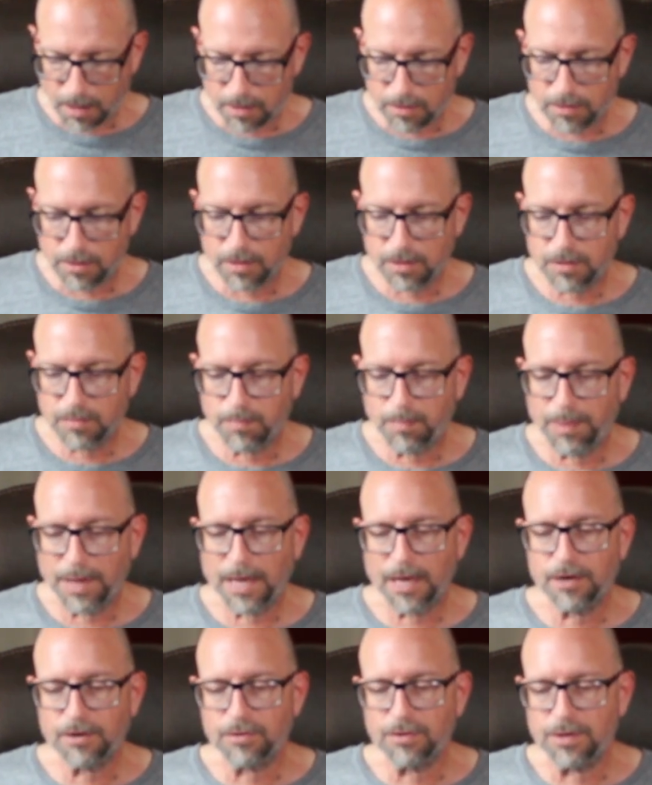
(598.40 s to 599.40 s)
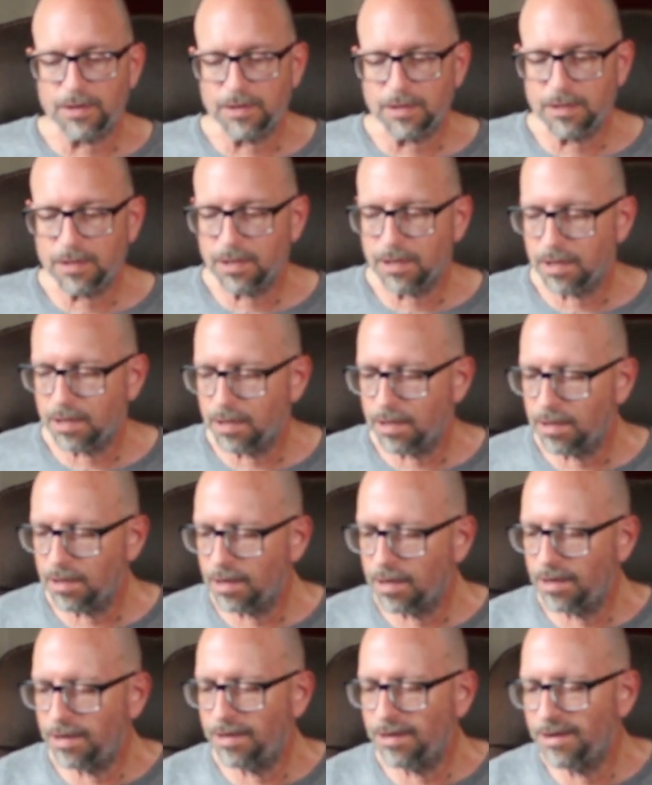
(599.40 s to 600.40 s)
these batteries.
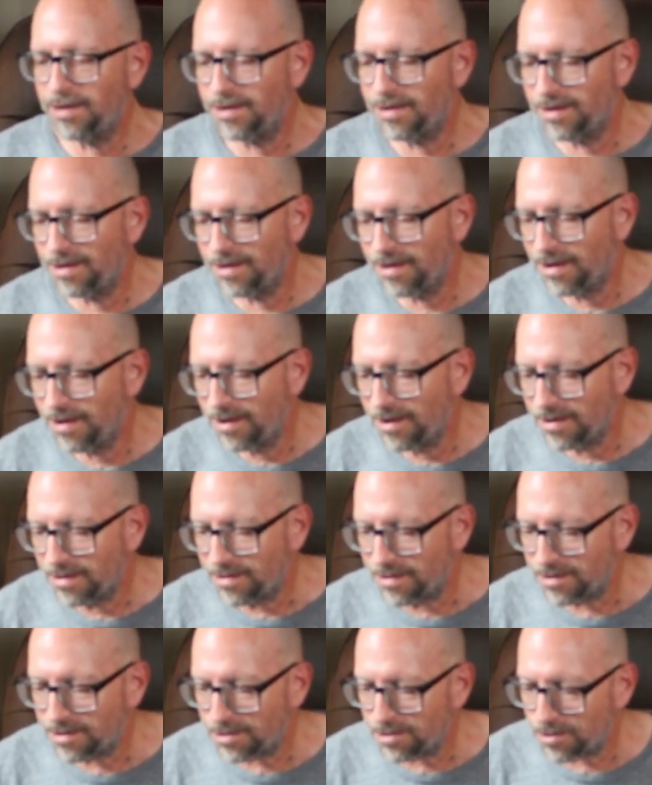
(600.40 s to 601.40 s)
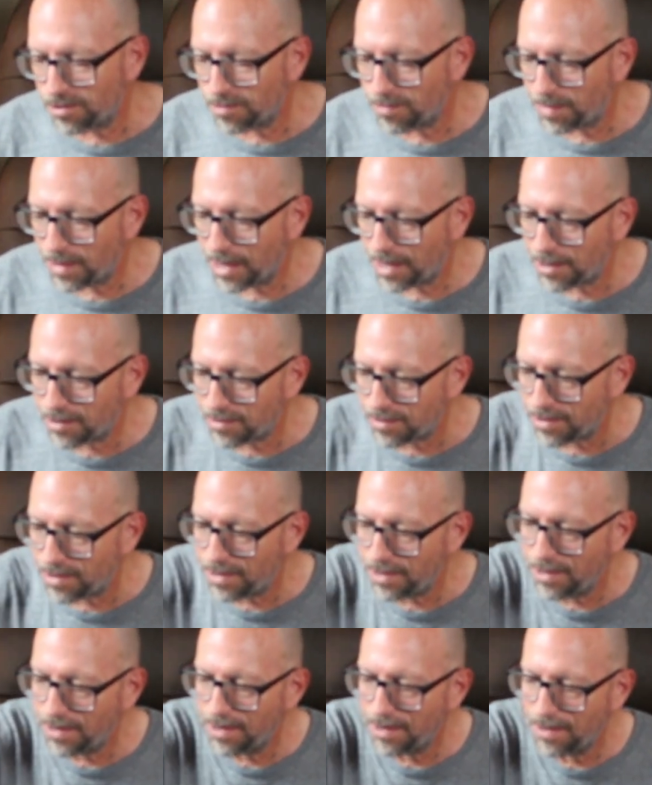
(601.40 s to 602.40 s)
This little battery